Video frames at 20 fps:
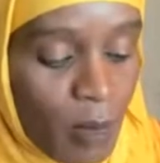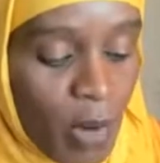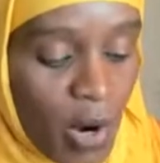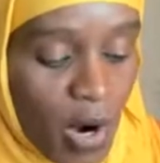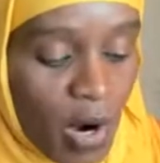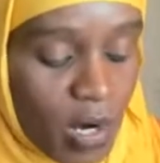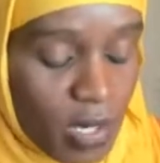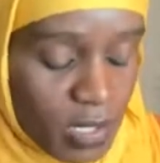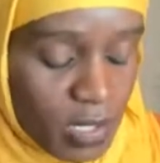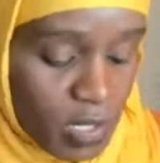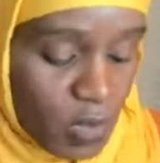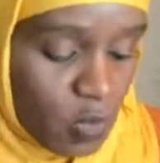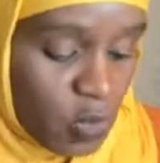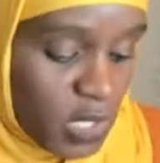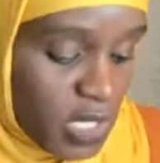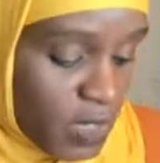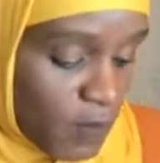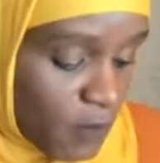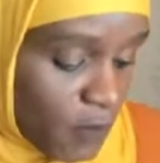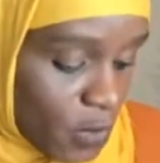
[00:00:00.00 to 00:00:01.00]
part that we
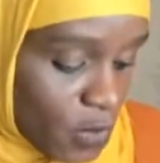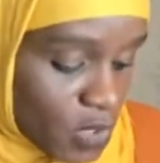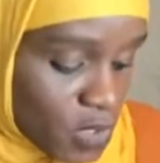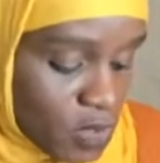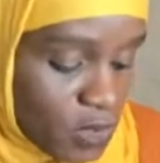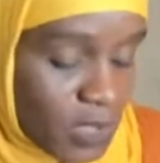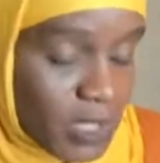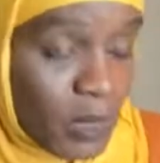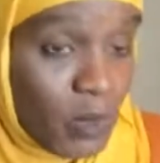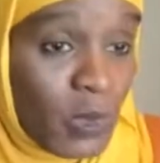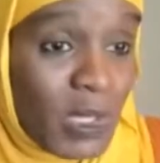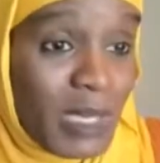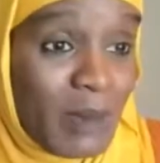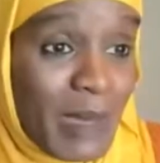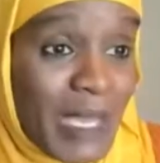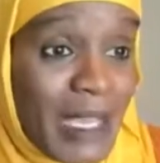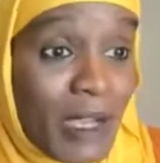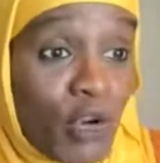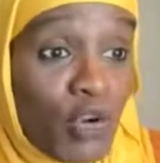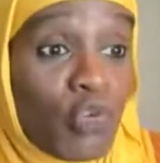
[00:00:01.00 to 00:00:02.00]
can focus on, that we can
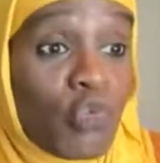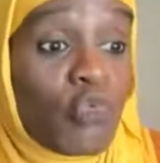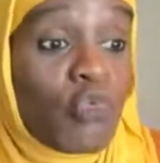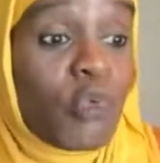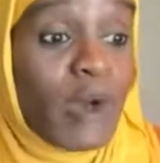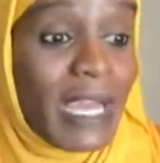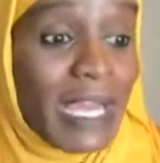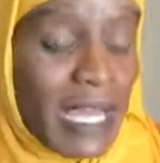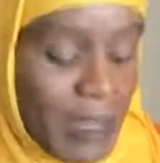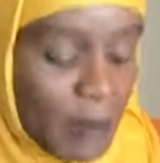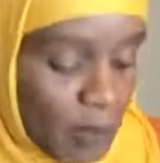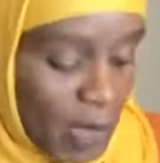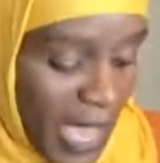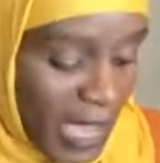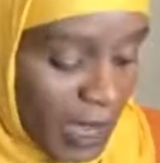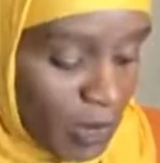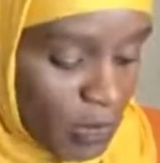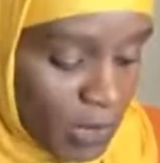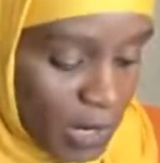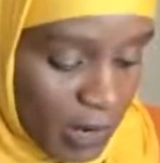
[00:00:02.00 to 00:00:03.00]
make a great
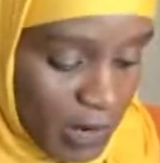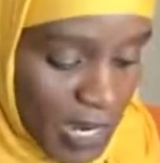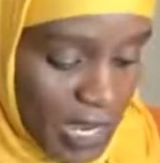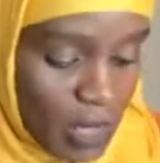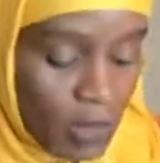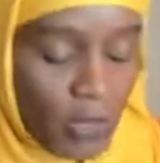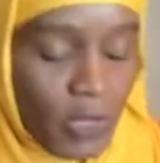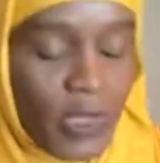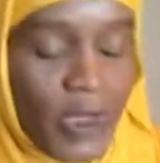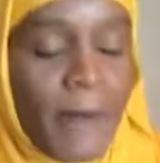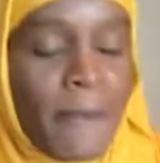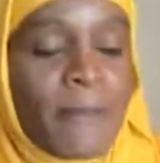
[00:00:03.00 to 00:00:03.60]
impact on our health.